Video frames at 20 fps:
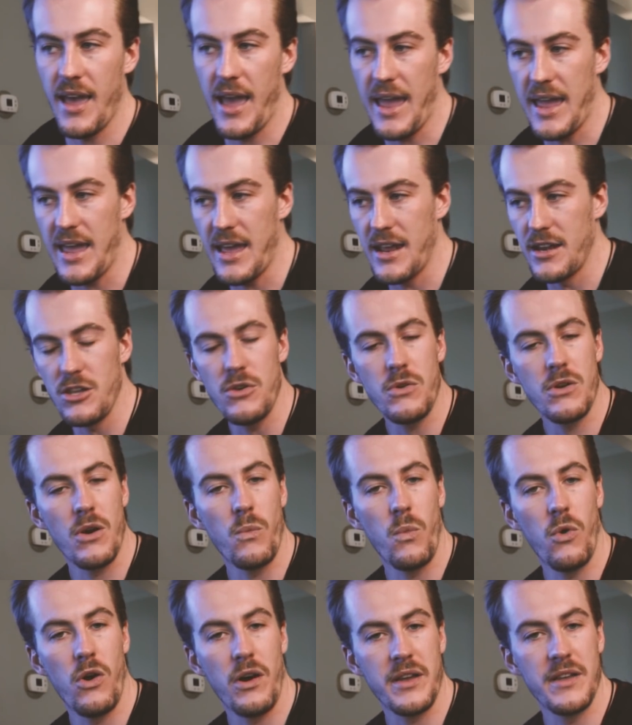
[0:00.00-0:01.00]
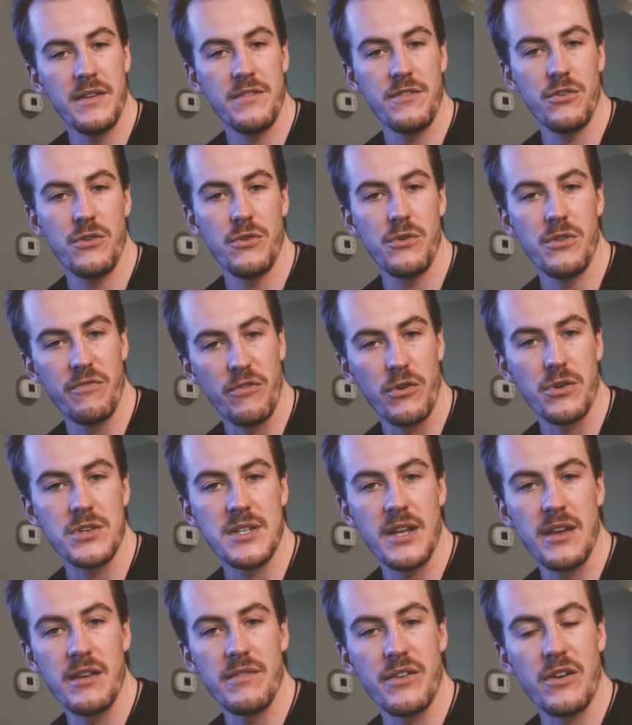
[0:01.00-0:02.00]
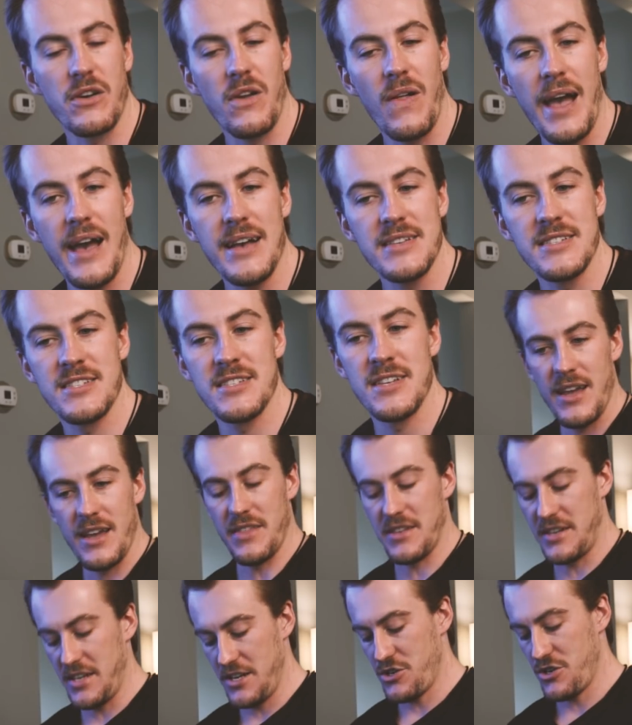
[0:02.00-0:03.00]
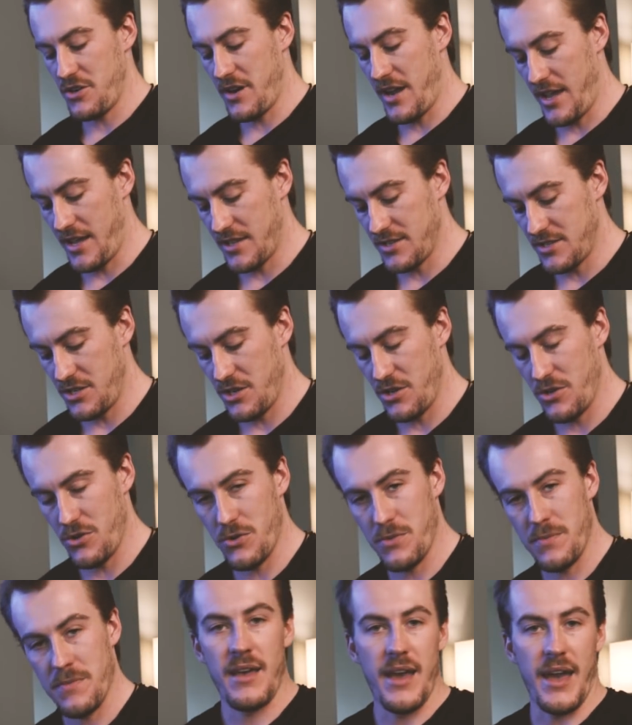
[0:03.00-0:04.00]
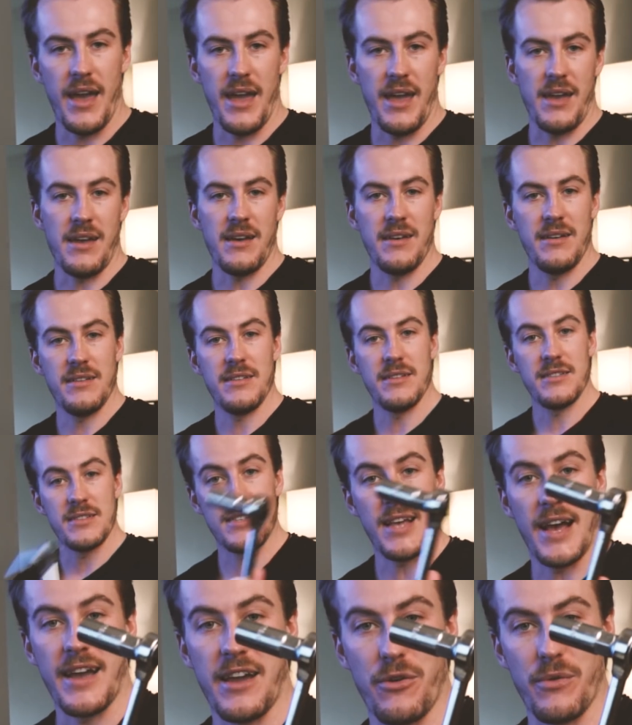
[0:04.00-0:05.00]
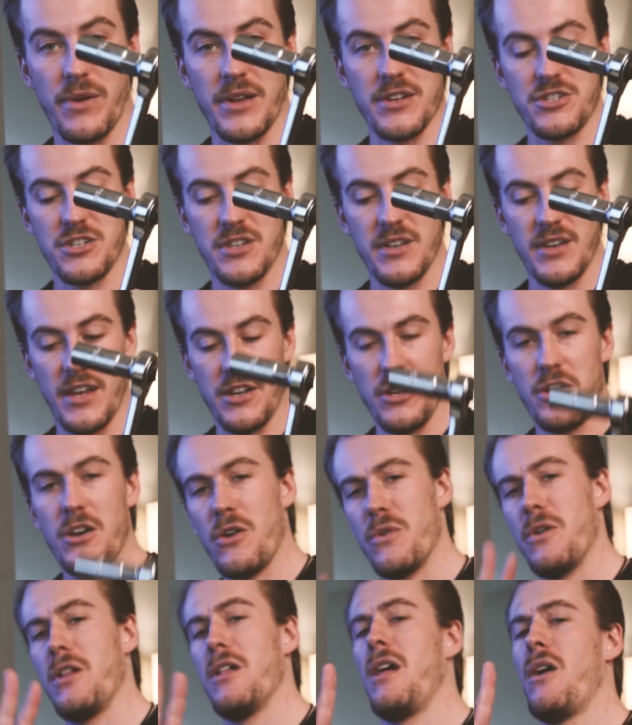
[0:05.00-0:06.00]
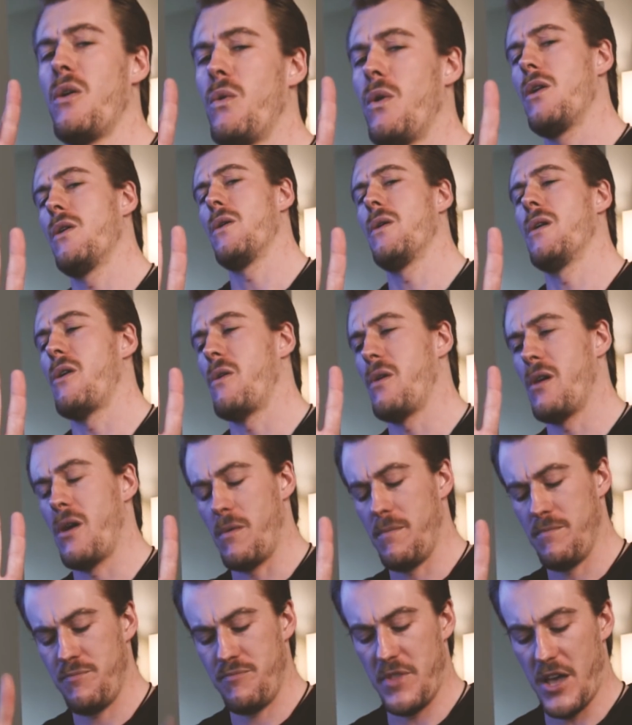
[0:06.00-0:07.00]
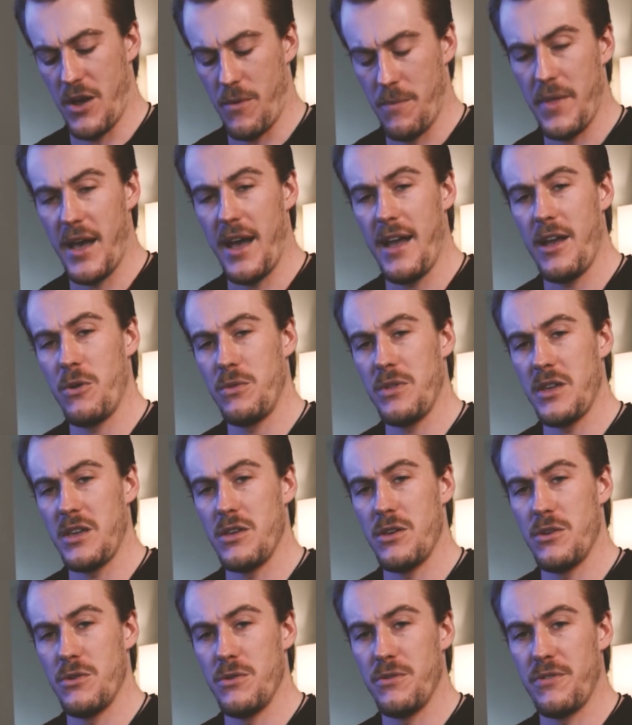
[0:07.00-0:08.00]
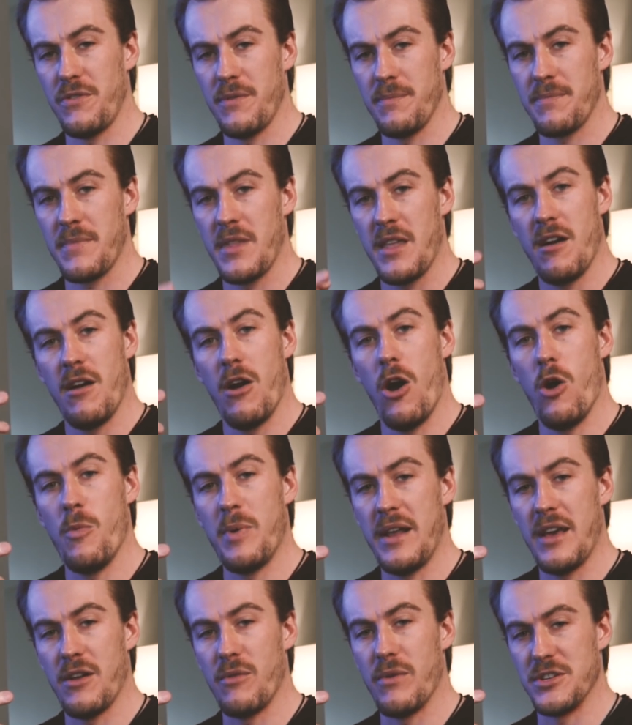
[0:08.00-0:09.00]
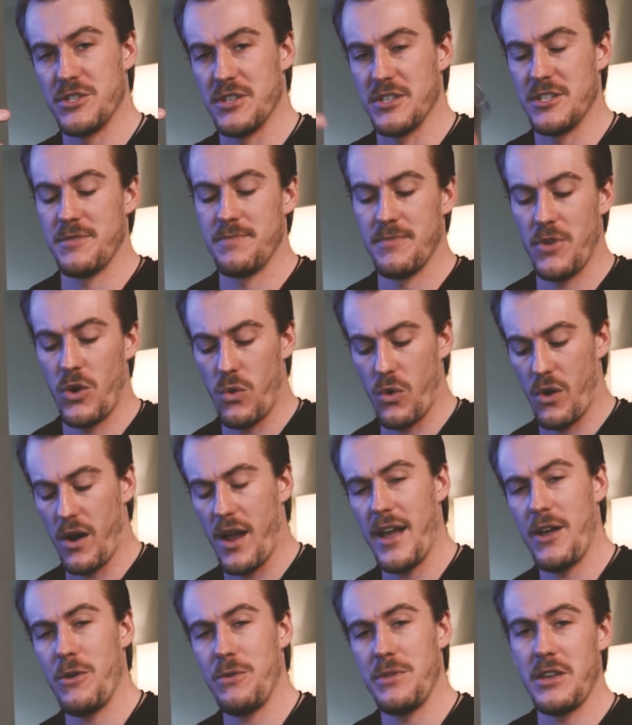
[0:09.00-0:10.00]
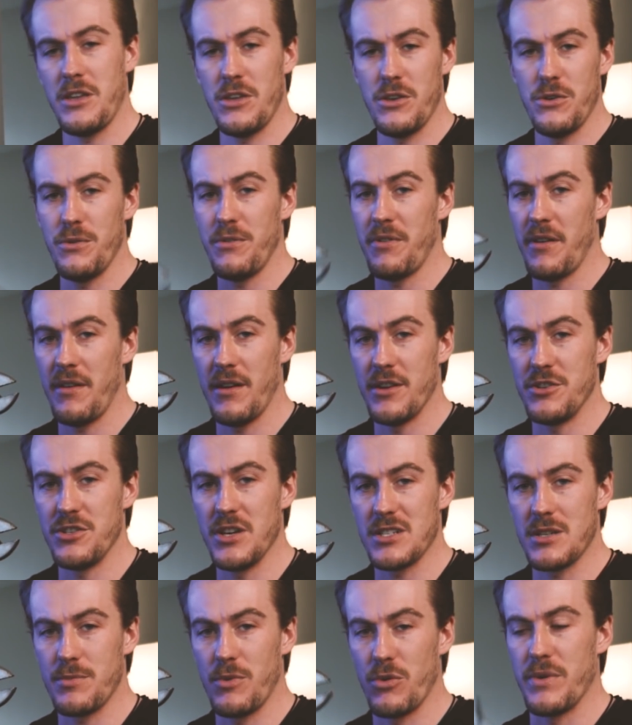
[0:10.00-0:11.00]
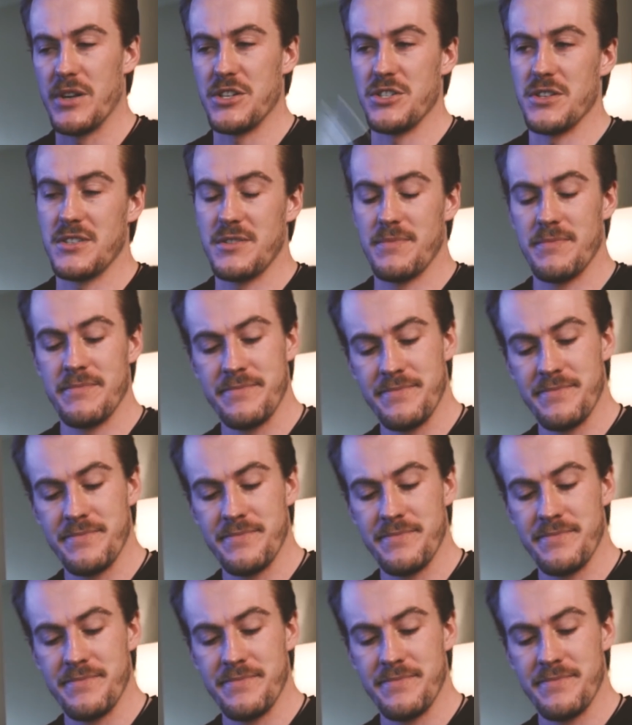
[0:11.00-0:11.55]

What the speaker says: and you walk into the first day of your class, and the teacher hands you a socket wrench, and you go, nah, whoa, no, I only use open head wrenches, or I only use adjustable wrenches.